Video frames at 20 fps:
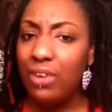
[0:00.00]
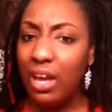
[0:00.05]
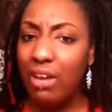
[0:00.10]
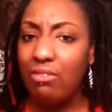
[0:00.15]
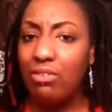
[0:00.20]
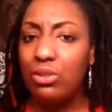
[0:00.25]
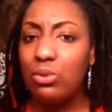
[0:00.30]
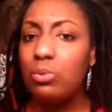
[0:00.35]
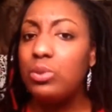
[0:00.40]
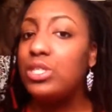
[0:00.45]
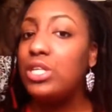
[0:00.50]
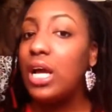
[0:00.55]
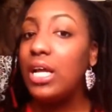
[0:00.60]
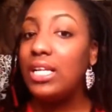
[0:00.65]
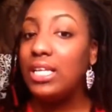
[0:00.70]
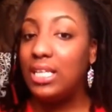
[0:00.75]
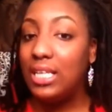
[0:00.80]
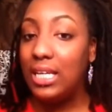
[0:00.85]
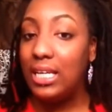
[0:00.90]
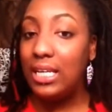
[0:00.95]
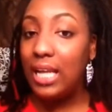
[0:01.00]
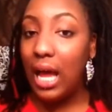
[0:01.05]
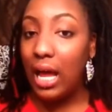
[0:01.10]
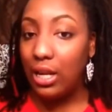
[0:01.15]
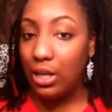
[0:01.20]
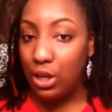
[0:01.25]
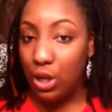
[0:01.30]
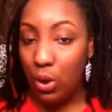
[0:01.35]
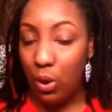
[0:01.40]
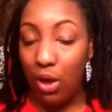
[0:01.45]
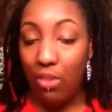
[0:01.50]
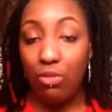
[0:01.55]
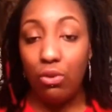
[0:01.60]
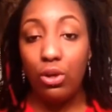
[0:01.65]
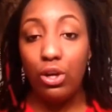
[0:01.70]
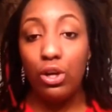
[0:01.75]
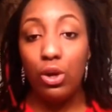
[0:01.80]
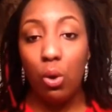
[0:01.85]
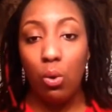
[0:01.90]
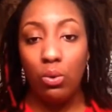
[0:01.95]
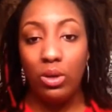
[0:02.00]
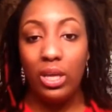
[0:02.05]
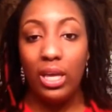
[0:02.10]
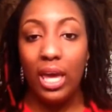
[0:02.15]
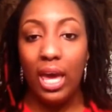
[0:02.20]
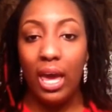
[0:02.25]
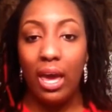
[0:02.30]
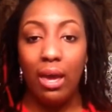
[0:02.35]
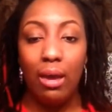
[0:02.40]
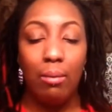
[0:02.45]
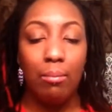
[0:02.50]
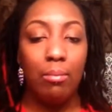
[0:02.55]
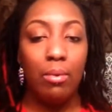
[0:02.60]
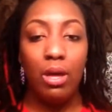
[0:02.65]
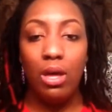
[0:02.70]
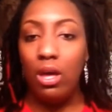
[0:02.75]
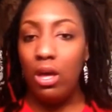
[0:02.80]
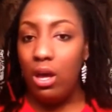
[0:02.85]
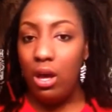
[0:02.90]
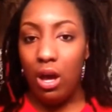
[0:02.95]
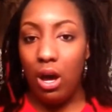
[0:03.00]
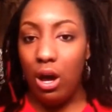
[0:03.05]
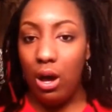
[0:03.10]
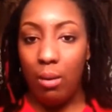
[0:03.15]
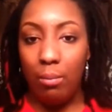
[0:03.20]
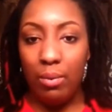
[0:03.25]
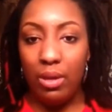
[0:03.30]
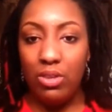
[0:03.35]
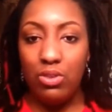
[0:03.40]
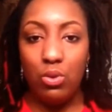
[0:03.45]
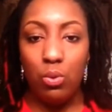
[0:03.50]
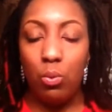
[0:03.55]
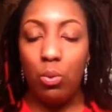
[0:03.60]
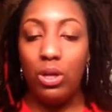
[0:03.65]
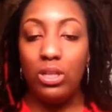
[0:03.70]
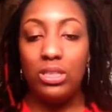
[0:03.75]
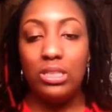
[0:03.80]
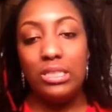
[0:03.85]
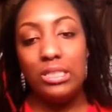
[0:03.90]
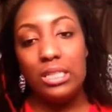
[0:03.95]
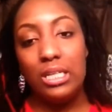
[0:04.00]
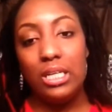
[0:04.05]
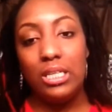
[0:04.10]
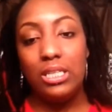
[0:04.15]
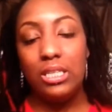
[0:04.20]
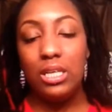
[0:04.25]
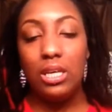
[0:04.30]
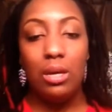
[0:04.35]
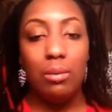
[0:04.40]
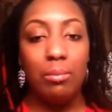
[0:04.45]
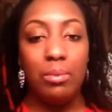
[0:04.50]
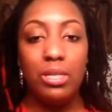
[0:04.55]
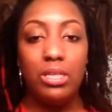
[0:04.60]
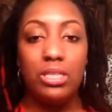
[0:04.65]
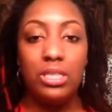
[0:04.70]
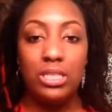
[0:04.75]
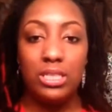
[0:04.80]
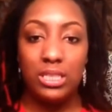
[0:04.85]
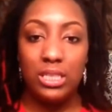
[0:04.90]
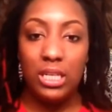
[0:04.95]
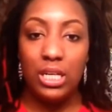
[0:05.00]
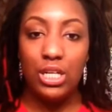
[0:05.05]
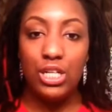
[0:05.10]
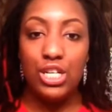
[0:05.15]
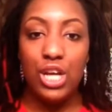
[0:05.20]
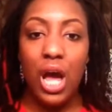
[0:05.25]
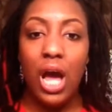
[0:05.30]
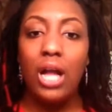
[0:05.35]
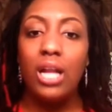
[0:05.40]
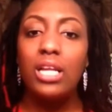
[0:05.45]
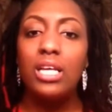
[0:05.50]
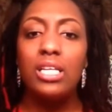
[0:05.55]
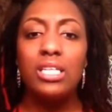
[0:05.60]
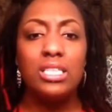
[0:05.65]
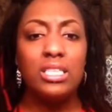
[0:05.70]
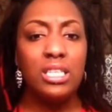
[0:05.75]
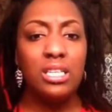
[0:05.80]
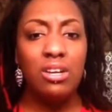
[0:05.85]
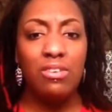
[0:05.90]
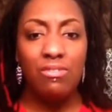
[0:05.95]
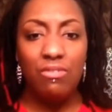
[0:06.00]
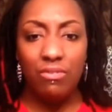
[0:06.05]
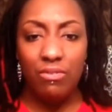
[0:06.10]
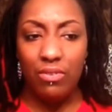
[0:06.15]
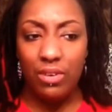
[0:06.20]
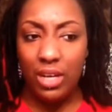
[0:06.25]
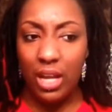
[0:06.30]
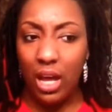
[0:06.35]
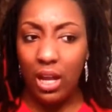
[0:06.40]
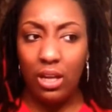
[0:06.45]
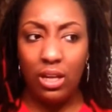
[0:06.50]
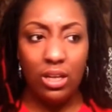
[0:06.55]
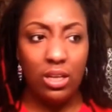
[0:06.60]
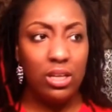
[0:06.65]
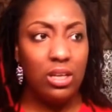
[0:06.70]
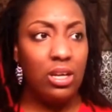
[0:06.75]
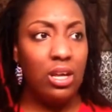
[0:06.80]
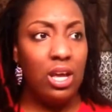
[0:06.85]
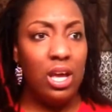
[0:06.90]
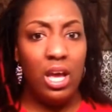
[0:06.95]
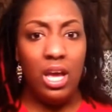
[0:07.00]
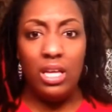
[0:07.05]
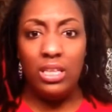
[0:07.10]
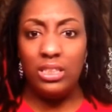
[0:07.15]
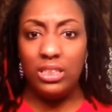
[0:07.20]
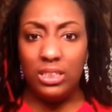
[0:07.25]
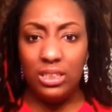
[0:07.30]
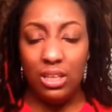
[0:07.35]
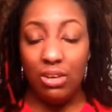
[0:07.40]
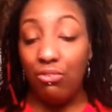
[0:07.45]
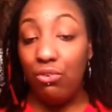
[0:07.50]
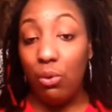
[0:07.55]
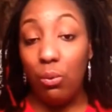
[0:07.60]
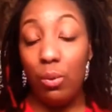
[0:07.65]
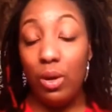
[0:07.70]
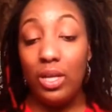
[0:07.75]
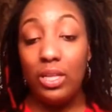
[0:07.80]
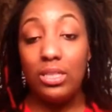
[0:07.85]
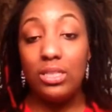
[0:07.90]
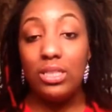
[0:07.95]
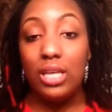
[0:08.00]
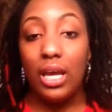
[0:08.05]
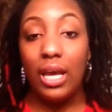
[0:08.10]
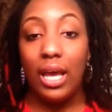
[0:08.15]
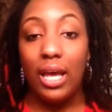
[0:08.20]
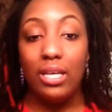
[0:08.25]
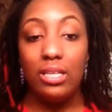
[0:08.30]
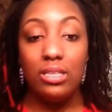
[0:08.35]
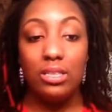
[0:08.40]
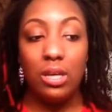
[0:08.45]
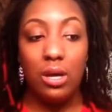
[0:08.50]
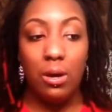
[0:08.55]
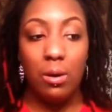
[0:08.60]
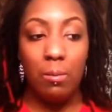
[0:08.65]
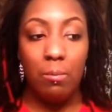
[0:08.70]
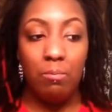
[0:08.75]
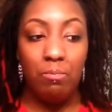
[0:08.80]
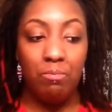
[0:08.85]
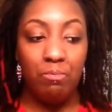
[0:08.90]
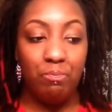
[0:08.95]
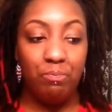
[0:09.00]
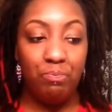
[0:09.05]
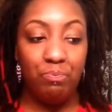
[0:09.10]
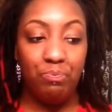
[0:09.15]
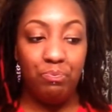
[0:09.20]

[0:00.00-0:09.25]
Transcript: flavors, which I did not know. I thought it only came um, in the one Senna tea, but it's a Senna chocolate, a Senna vanilla, different ones. I guess um,